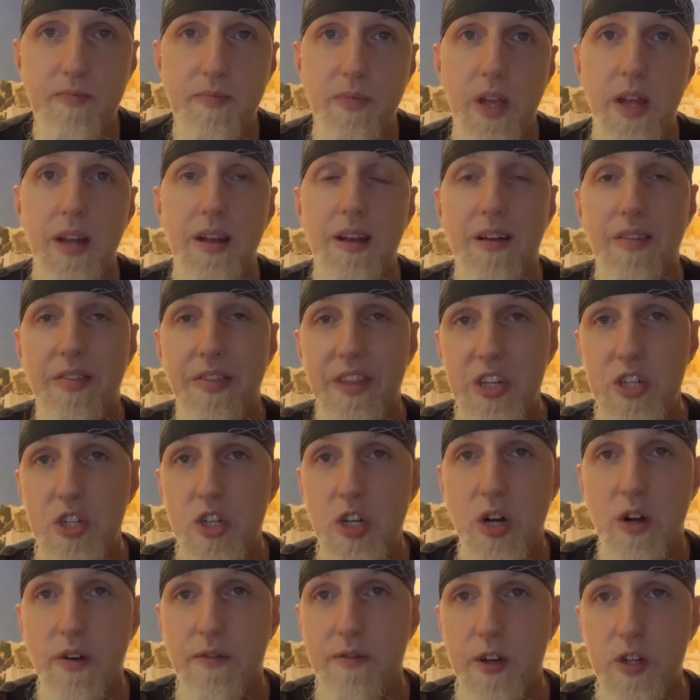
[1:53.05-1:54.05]
And now this
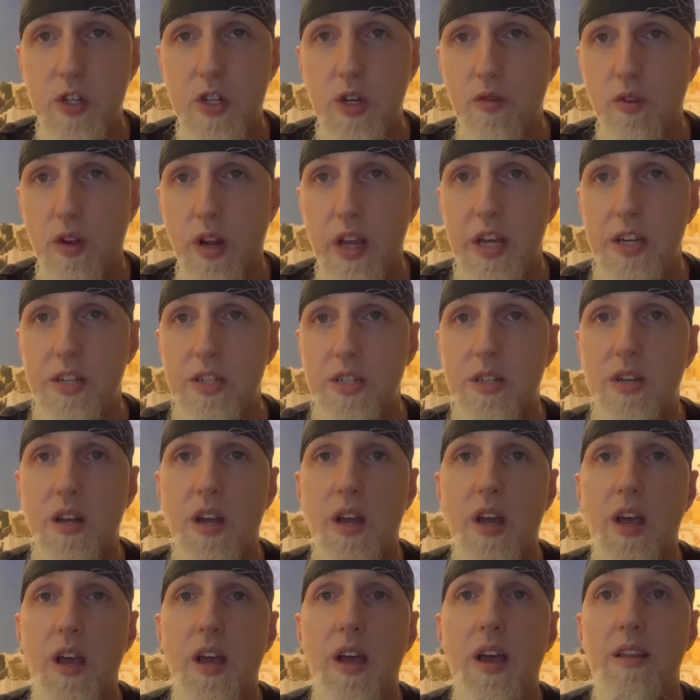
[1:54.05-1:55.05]
year officially released
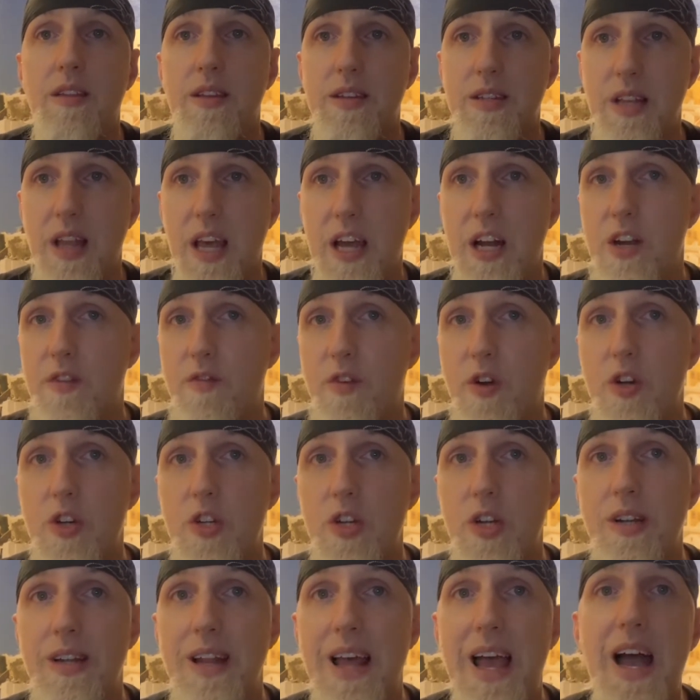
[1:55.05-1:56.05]
this latest
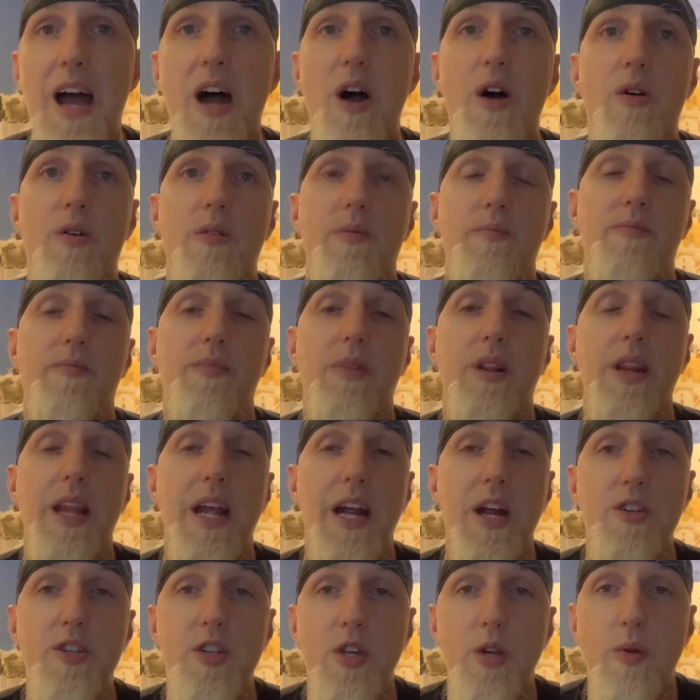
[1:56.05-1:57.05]
version now,
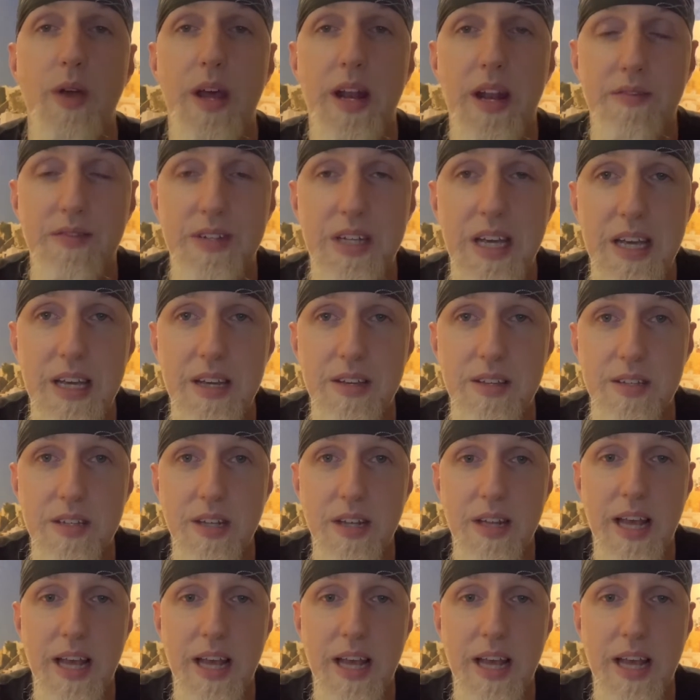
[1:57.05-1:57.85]
layer two NFTs.